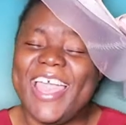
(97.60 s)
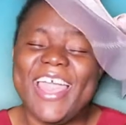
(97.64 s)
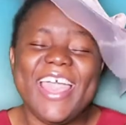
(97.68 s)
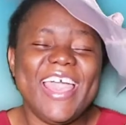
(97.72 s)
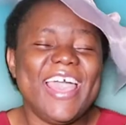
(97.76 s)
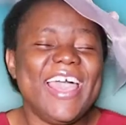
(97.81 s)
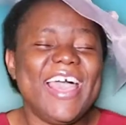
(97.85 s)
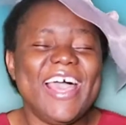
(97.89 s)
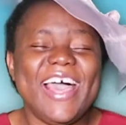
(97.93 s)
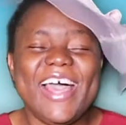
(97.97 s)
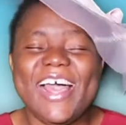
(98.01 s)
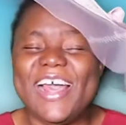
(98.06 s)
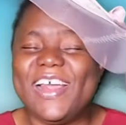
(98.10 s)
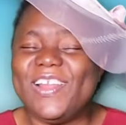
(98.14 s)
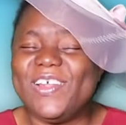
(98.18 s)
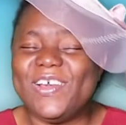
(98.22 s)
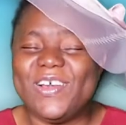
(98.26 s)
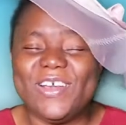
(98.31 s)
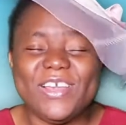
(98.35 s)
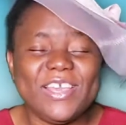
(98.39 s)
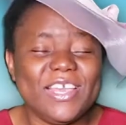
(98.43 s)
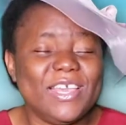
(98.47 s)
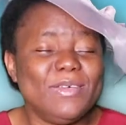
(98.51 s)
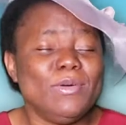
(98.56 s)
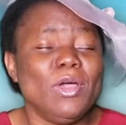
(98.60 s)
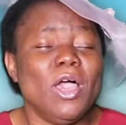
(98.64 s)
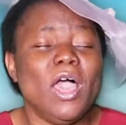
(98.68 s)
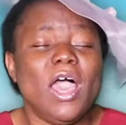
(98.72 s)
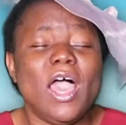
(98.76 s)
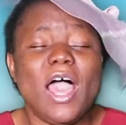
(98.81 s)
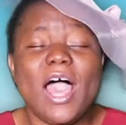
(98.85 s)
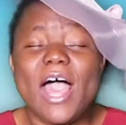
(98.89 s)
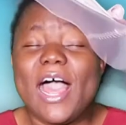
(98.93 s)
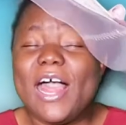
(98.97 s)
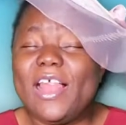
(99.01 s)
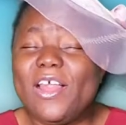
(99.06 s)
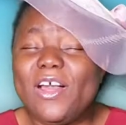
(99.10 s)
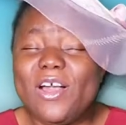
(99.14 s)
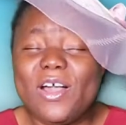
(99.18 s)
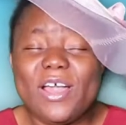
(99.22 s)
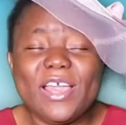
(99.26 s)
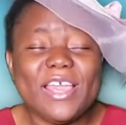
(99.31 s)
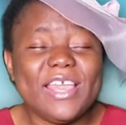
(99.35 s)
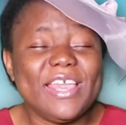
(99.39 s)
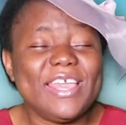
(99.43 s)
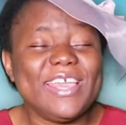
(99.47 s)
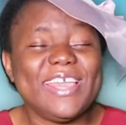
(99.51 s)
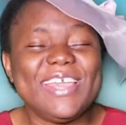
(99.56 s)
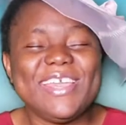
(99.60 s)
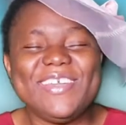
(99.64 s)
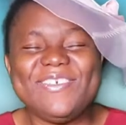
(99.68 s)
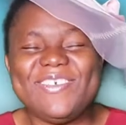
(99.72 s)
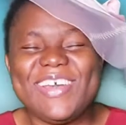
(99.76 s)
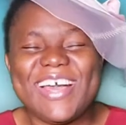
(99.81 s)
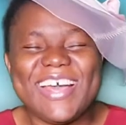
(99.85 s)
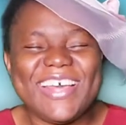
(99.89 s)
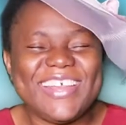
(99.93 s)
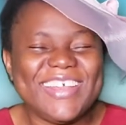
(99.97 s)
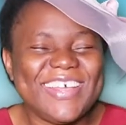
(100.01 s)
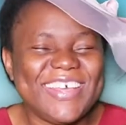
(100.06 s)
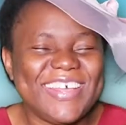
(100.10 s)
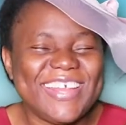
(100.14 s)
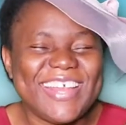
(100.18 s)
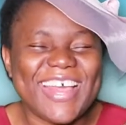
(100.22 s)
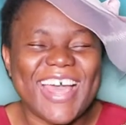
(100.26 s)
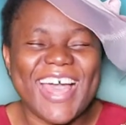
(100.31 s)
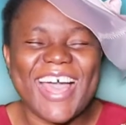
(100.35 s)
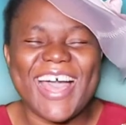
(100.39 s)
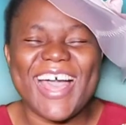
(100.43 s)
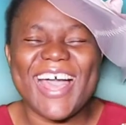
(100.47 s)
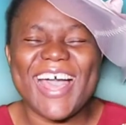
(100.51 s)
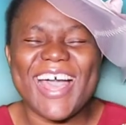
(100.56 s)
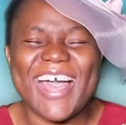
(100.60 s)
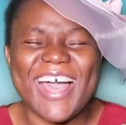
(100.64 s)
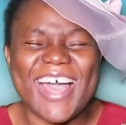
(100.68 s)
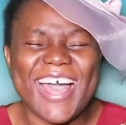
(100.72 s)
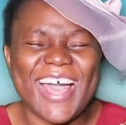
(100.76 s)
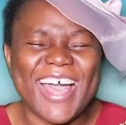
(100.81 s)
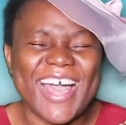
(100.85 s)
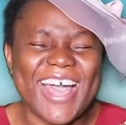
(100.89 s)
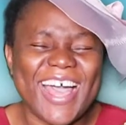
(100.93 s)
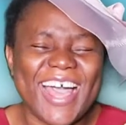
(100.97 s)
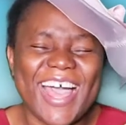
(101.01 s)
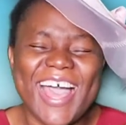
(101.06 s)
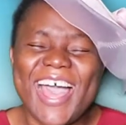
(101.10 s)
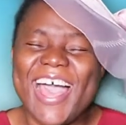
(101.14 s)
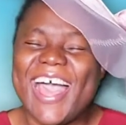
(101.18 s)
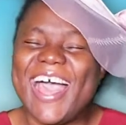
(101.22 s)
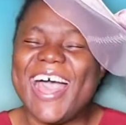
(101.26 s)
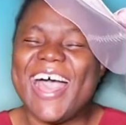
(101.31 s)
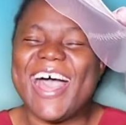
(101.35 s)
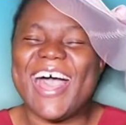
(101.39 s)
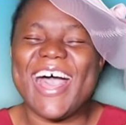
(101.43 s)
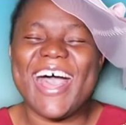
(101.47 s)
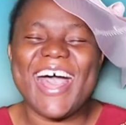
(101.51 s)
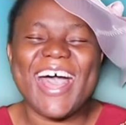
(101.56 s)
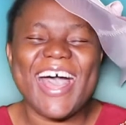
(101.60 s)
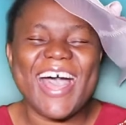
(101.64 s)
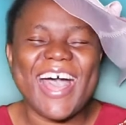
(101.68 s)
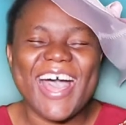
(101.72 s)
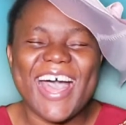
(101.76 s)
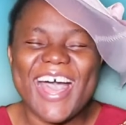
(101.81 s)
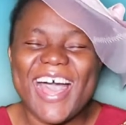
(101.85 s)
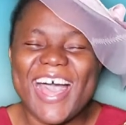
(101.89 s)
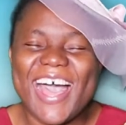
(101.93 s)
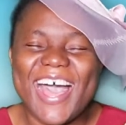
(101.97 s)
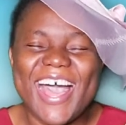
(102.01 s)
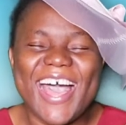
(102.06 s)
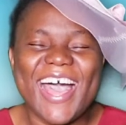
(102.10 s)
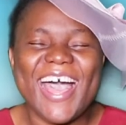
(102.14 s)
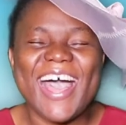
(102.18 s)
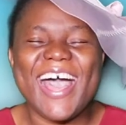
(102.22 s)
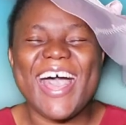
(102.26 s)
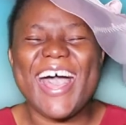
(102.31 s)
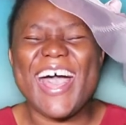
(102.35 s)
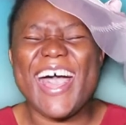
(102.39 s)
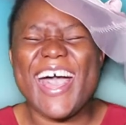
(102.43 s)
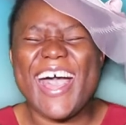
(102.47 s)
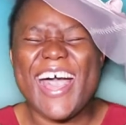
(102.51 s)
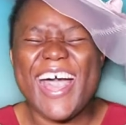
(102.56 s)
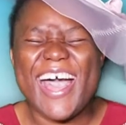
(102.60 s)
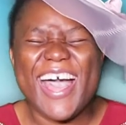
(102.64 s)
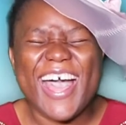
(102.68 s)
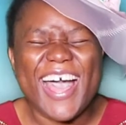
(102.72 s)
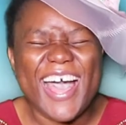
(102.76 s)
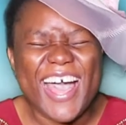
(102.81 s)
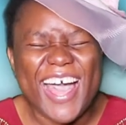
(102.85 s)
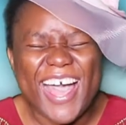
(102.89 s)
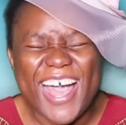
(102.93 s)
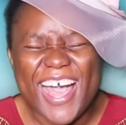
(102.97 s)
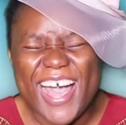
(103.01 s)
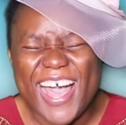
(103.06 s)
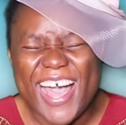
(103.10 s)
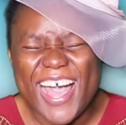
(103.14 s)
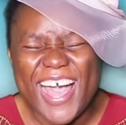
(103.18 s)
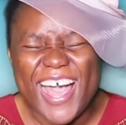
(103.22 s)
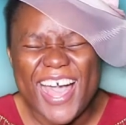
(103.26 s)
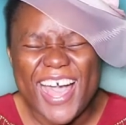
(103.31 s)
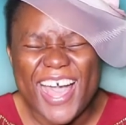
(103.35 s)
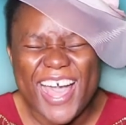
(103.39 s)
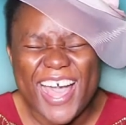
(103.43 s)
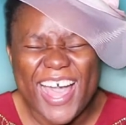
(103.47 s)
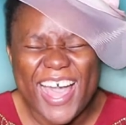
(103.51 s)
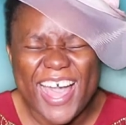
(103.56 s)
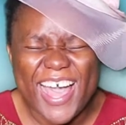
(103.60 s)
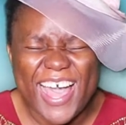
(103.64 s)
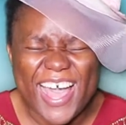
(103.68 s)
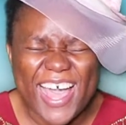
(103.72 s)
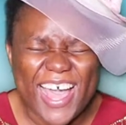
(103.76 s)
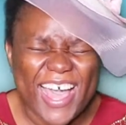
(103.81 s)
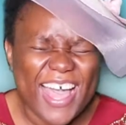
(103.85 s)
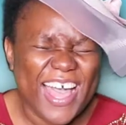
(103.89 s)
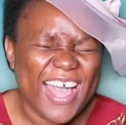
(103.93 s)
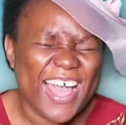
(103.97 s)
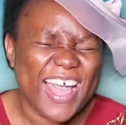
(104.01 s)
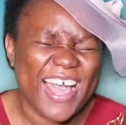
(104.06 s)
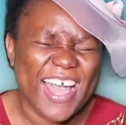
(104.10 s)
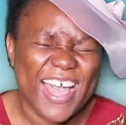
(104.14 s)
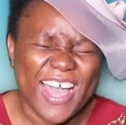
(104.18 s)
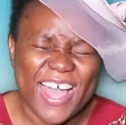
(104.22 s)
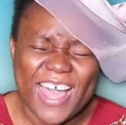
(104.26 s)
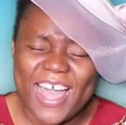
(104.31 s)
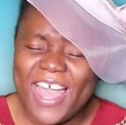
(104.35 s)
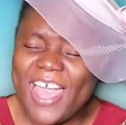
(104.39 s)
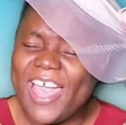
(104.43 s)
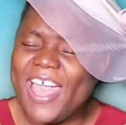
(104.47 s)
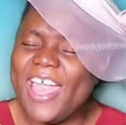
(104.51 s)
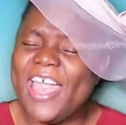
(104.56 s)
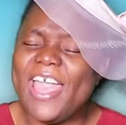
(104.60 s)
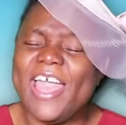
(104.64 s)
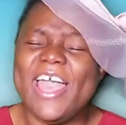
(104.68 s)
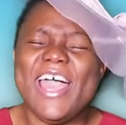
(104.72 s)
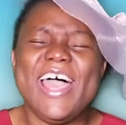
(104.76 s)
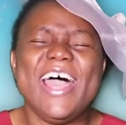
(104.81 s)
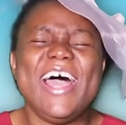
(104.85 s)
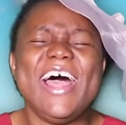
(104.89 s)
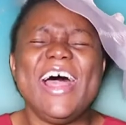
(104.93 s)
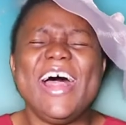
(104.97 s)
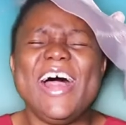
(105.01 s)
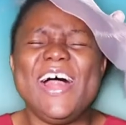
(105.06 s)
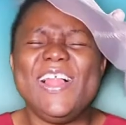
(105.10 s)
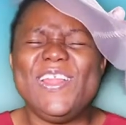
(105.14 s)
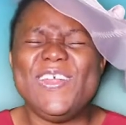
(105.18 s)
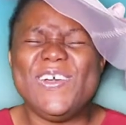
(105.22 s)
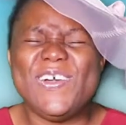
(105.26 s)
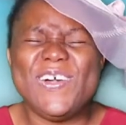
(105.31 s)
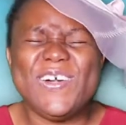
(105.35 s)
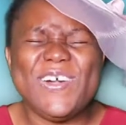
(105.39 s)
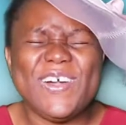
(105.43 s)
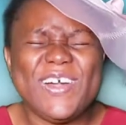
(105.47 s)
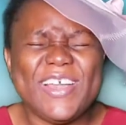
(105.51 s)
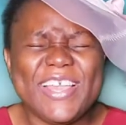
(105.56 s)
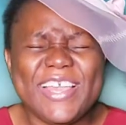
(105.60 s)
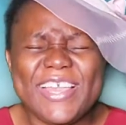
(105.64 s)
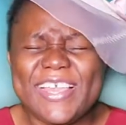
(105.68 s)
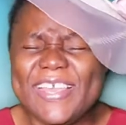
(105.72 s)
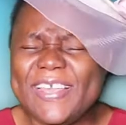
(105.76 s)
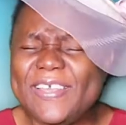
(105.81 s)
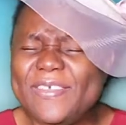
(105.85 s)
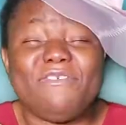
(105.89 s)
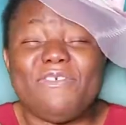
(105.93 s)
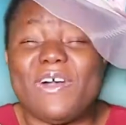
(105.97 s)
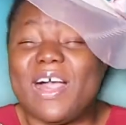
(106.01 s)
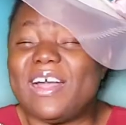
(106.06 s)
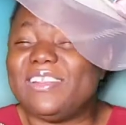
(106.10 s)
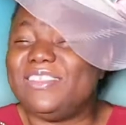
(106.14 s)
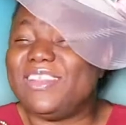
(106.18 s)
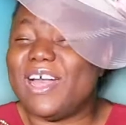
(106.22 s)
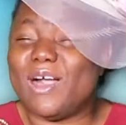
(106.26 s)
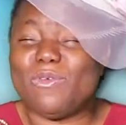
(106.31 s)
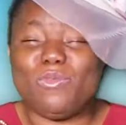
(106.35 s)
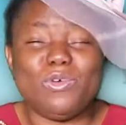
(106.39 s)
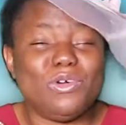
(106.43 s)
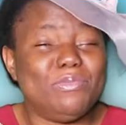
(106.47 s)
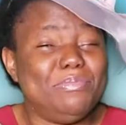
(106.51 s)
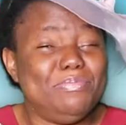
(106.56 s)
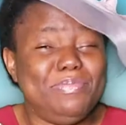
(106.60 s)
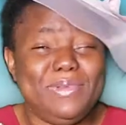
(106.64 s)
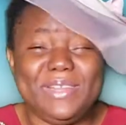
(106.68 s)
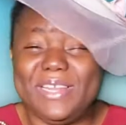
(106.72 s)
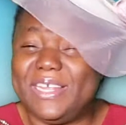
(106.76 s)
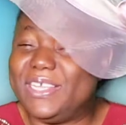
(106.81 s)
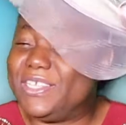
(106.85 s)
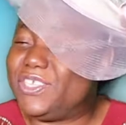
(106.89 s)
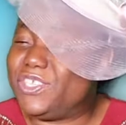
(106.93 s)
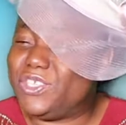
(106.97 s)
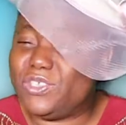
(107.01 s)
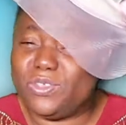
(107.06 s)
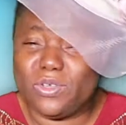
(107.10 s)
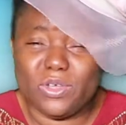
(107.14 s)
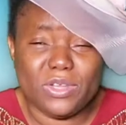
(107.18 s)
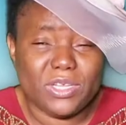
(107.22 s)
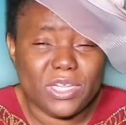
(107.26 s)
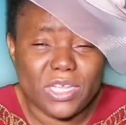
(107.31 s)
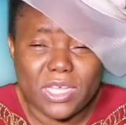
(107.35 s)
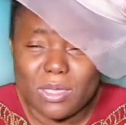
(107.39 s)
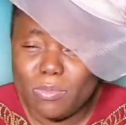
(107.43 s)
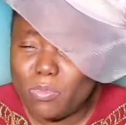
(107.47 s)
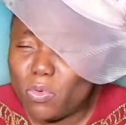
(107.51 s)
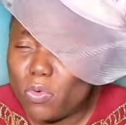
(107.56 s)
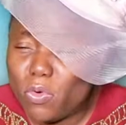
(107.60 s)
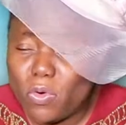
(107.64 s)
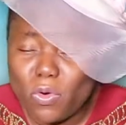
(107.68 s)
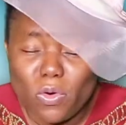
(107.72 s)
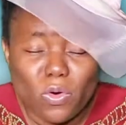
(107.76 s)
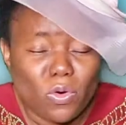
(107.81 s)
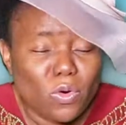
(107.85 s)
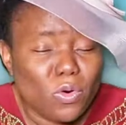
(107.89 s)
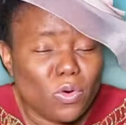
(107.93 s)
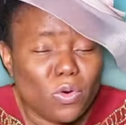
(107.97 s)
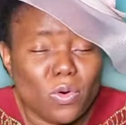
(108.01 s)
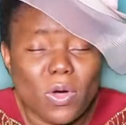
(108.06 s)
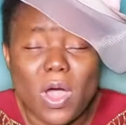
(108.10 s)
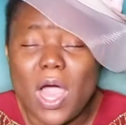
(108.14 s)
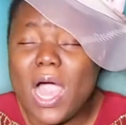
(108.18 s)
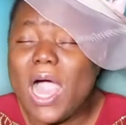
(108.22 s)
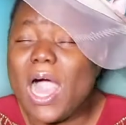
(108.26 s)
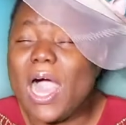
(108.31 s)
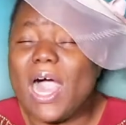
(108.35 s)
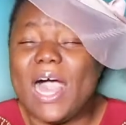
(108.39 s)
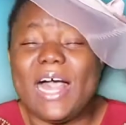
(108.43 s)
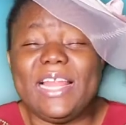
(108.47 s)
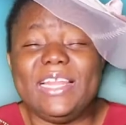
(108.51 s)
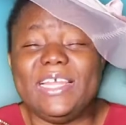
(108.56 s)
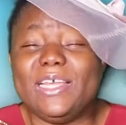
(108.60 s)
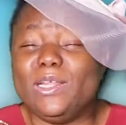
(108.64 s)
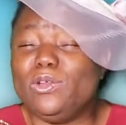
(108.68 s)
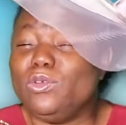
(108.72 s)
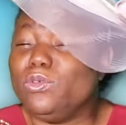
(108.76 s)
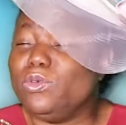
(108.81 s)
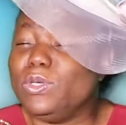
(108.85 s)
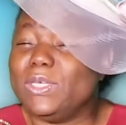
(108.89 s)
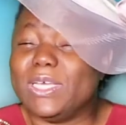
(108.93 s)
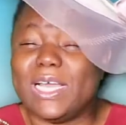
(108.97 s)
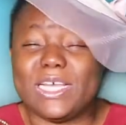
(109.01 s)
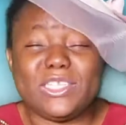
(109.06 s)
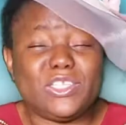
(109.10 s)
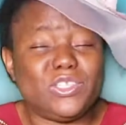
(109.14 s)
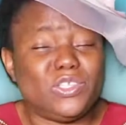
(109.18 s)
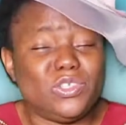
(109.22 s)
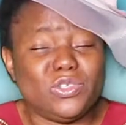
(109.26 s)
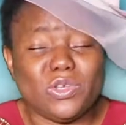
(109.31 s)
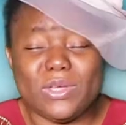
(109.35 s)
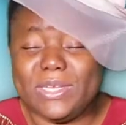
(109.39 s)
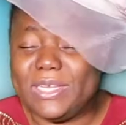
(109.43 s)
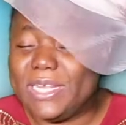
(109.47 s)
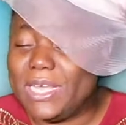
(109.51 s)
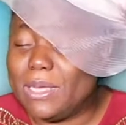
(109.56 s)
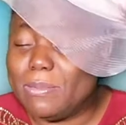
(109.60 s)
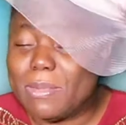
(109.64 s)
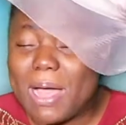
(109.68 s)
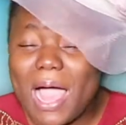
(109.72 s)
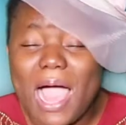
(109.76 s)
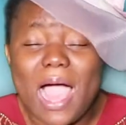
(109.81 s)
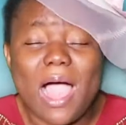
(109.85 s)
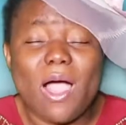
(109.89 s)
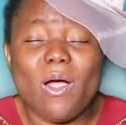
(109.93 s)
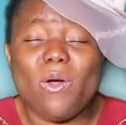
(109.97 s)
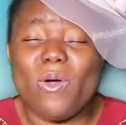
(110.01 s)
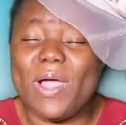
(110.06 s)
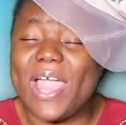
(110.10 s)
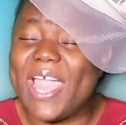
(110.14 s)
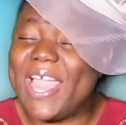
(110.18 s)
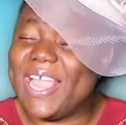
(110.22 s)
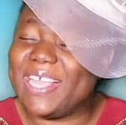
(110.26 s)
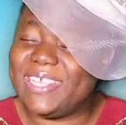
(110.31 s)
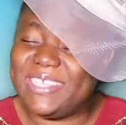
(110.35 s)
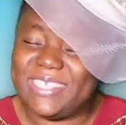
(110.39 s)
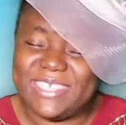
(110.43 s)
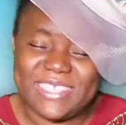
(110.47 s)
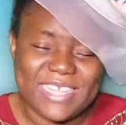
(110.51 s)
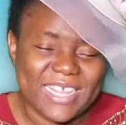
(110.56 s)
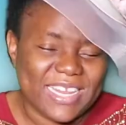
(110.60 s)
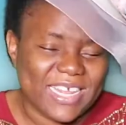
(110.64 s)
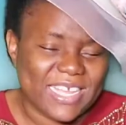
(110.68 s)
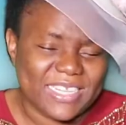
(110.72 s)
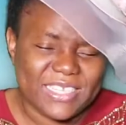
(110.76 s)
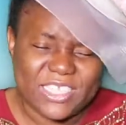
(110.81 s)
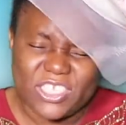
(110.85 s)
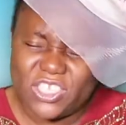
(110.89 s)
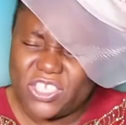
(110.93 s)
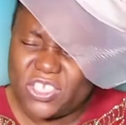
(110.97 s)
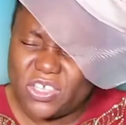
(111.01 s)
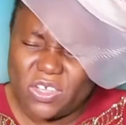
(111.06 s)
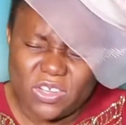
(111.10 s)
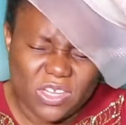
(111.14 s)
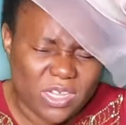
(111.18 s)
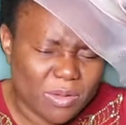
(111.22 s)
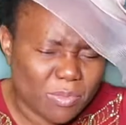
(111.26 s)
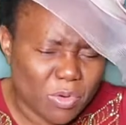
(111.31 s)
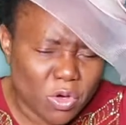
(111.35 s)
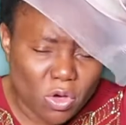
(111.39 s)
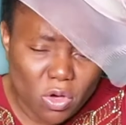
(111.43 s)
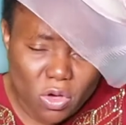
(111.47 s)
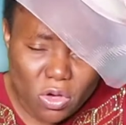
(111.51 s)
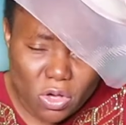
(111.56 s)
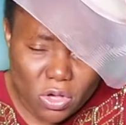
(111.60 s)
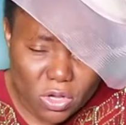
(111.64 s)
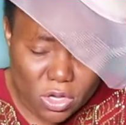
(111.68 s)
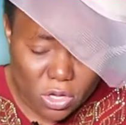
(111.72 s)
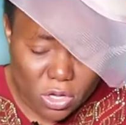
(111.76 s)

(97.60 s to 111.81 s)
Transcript: Eloi, Eloi, Adonai. Ah, Eloi. Father will bless your name. Oh, hallelujah to your name. How excellent is your name. Oh